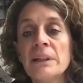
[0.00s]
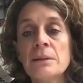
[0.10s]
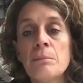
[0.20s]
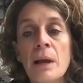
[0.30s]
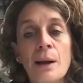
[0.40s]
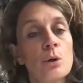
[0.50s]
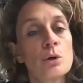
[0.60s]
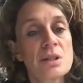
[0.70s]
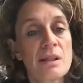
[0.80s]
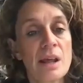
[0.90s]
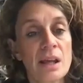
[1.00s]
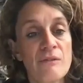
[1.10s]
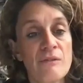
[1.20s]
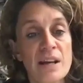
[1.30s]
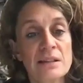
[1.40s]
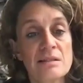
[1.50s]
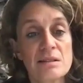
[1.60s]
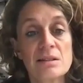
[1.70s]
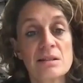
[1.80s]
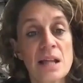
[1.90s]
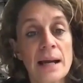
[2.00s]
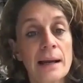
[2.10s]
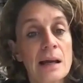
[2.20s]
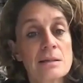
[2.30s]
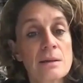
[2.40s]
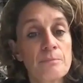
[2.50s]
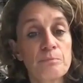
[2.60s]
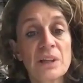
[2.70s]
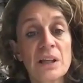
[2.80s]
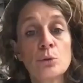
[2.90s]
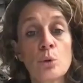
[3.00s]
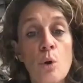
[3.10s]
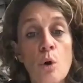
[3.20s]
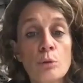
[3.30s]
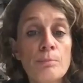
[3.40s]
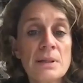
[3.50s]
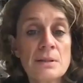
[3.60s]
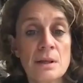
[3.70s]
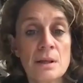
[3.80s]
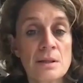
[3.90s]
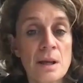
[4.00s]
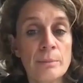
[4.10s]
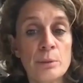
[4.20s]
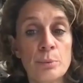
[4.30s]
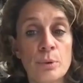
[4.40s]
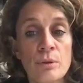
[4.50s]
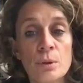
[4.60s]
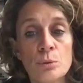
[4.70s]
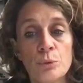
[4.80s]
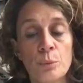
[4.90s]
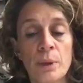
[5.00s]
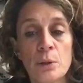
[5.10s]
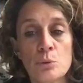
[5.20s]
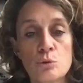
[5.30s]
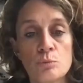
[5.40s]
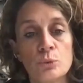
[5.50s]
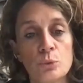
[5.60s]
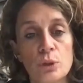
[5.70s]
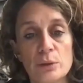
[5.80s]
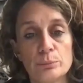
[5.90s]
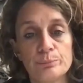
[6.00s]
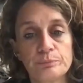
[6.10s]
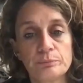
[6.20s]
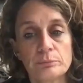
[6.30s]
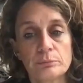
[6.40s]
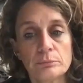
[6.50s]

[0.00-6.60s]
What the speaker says: with Meloni in the Italian government and Orban in the 6-month presidency of the European Council.